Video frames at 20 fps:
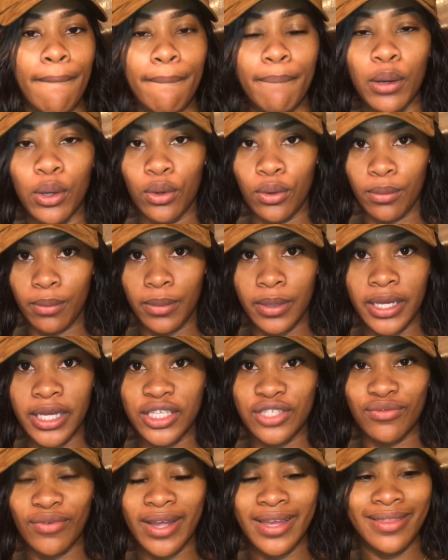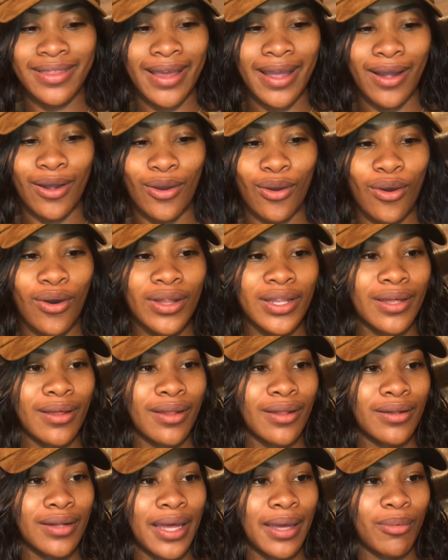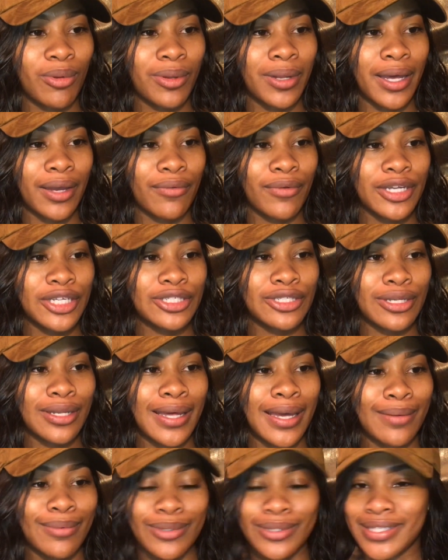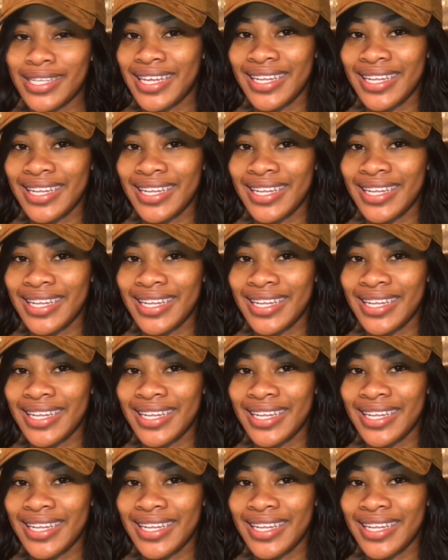Boom. It's right there on the label. Like, read your labels.